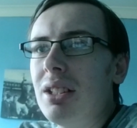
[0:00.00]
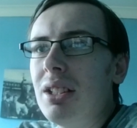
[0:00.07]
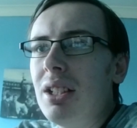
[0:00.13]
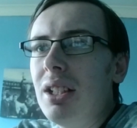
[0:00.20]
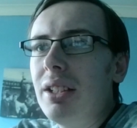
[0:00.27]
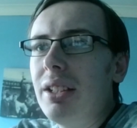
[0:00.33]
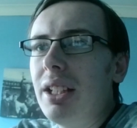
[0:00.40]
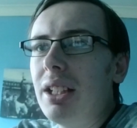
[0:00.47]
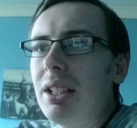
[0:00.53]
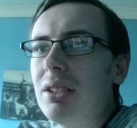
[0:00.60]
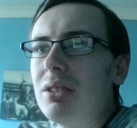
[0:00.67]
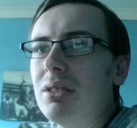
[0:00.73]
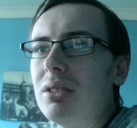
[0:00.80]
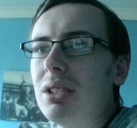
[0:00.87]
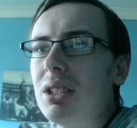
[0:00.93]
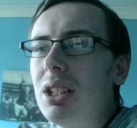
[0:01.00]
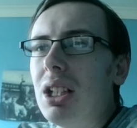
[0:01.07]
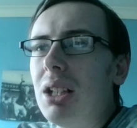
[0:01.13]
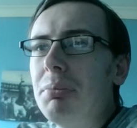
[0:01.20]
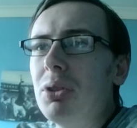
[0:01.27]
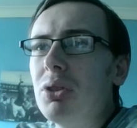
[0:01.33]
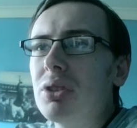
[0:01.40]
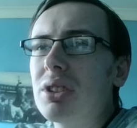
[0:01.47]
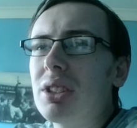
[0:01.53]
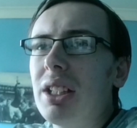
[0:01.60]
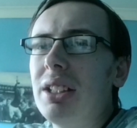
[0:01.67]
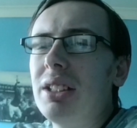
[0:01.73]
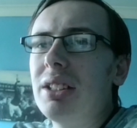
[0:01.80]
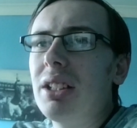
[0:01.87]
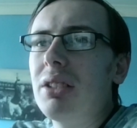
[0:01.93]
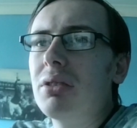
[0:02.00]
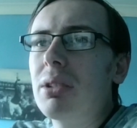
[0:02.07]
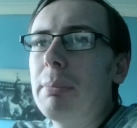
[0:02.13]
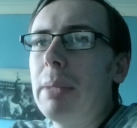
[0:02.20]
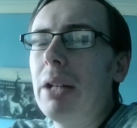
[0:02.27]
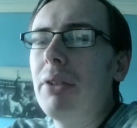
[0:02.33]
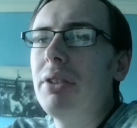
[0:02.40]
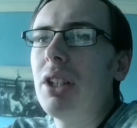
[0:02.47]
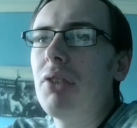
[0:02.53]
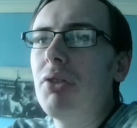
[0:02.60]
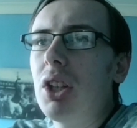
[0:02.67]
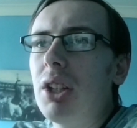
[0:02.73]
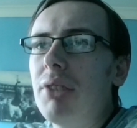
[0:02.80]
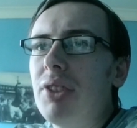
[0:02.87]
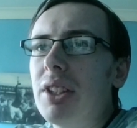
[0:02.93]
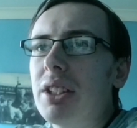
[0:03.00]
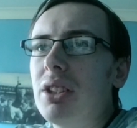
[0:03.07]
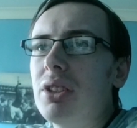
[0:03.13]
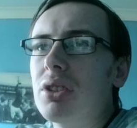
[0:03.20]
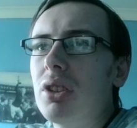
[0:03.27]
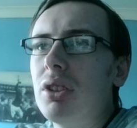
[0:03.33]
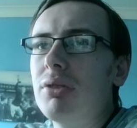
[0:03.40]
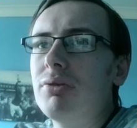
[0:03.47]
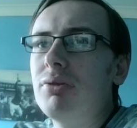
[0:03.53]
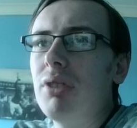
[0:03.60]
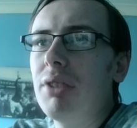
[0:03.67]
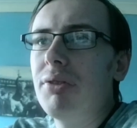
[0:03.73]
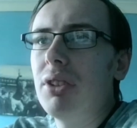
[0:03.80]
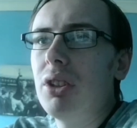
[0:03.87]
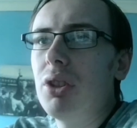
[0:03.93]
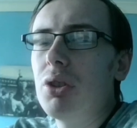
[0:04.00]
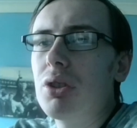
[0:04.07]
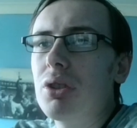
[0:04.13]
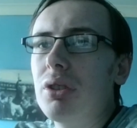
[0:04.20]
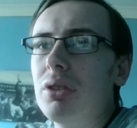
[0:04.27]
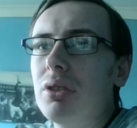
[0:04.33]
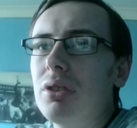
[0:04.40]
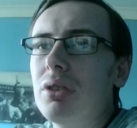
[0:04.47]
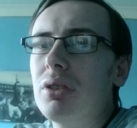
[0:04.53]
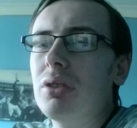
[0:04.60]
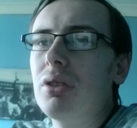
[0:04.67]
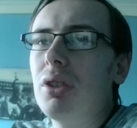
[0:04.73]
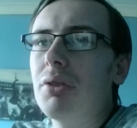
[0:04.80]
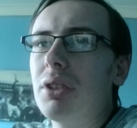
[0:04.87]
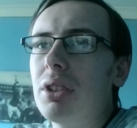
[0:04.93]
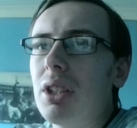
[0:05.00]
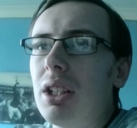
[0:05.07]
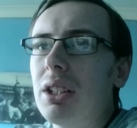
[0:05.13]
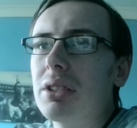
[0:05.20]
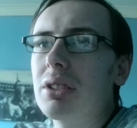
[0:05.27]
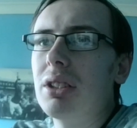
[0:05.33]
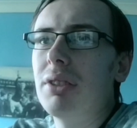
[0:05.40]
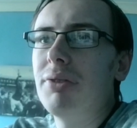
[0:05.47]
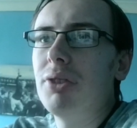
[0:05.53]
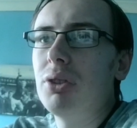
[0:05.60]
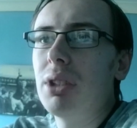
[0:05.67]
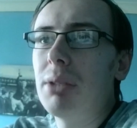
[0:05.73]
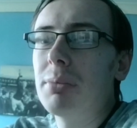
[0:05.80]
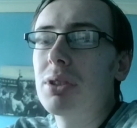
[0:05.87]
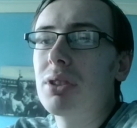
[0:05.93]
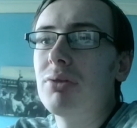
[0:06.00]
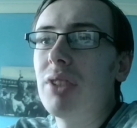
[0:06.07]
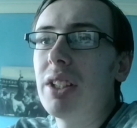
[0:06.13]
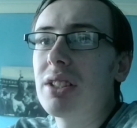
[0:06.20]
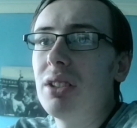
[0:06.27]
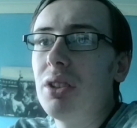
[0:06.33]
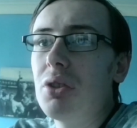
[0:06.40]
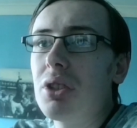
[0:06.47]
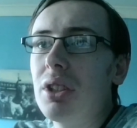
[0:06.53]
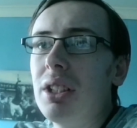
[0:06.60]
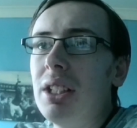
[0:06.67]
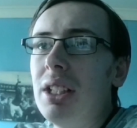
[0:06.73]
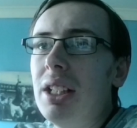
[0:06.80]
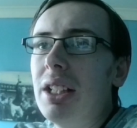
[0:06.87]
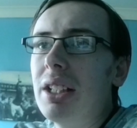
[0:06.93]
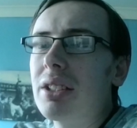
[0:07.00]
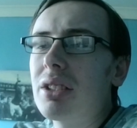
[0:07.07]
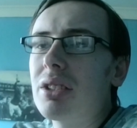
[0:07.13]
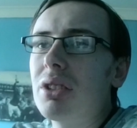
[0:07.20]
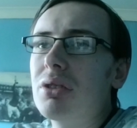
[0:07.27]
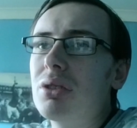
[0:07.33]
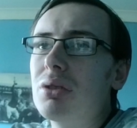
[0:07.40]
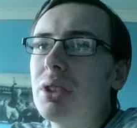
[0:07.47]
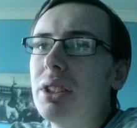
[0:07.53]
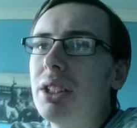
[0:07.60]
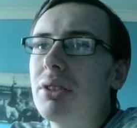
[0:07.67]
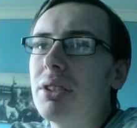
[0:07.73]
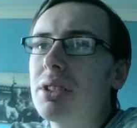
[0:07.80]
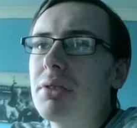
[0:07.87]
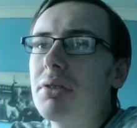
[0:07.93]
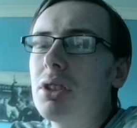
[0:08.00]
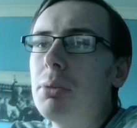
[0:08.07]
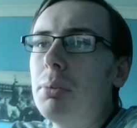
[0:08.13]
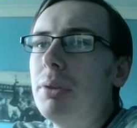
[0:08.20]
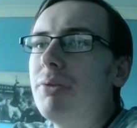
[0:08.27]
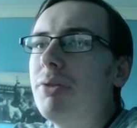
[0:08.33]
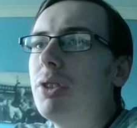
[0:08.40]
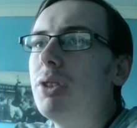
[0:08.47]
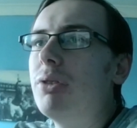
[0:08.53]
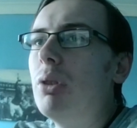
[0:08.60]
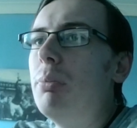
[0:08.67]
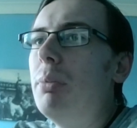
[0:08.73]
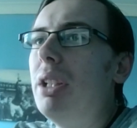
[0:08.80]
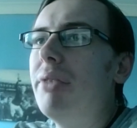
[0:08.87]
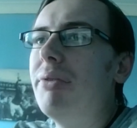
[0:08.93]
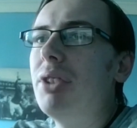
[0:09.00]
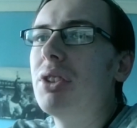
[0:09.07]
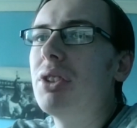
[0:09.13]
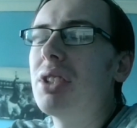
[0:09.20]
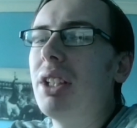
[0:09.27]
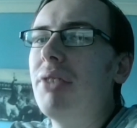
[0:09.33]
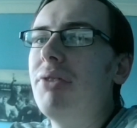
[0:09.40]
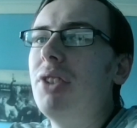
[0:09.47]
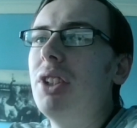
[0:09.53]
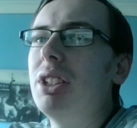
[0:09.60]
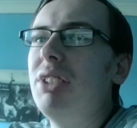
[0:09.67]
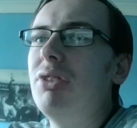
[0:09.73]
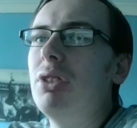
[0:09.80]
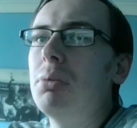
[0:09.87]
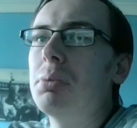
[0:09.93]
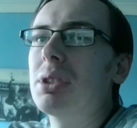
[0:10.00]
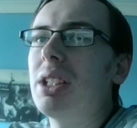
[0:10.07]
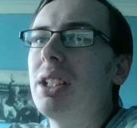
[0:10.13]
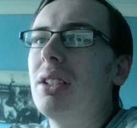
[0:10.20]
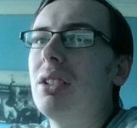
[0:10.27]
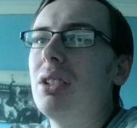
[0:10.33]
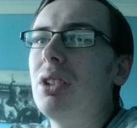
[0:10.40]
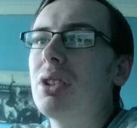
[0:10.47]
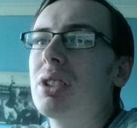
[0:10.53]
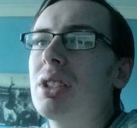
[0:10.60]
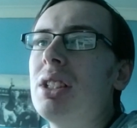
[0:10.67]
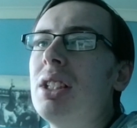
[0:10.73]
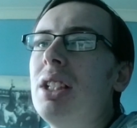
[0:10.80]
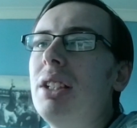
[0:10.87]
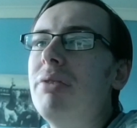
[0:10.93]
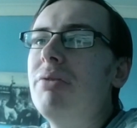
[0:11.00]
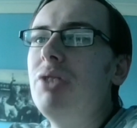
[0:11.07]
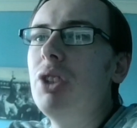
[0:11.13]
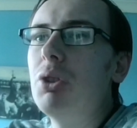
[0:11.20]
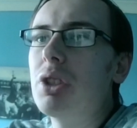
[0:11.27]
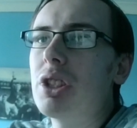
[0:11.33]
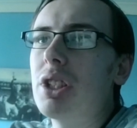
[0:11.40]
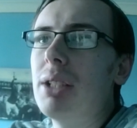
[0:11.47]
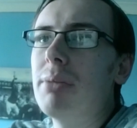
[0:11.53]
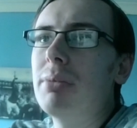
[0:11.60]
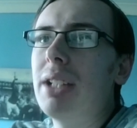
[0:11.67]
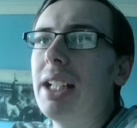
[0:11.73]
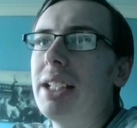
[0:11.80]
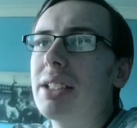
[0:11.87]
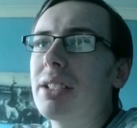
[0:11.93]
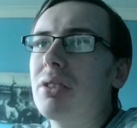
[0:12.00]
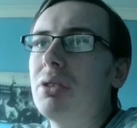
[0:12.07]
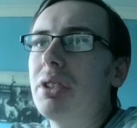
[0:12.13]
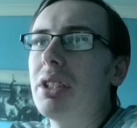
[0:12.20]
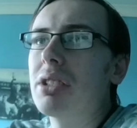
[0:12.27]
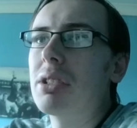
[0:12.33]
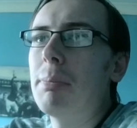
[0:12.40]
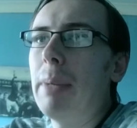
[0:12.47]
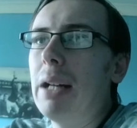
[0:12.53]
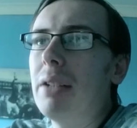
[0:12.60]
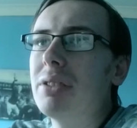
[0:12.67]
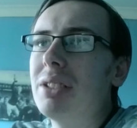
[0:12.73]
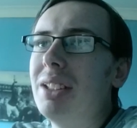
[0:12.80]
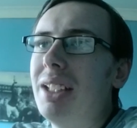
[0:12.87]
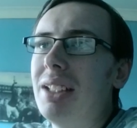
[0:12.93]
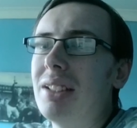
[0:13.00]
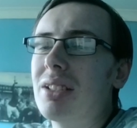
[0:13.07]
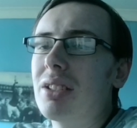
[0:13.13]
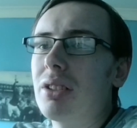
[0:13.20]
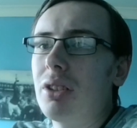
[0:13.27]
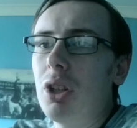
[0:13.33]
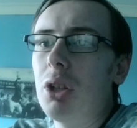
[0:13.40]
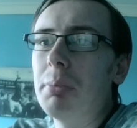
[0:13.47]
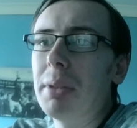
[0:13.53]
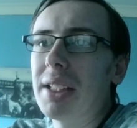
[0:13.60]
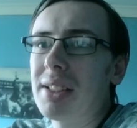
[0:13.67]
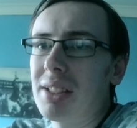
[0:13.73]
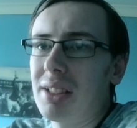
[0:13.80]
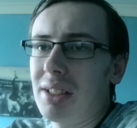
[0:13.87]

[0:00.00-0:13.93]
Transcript: Now, I'm not saying... Now, comparing the overnight figures of Revolution of the Daleks to the full numbers of Resolution, it's a total decrease of 2.44 million viewers and a 34% loss in viewership. That is according to Bounding into Comics.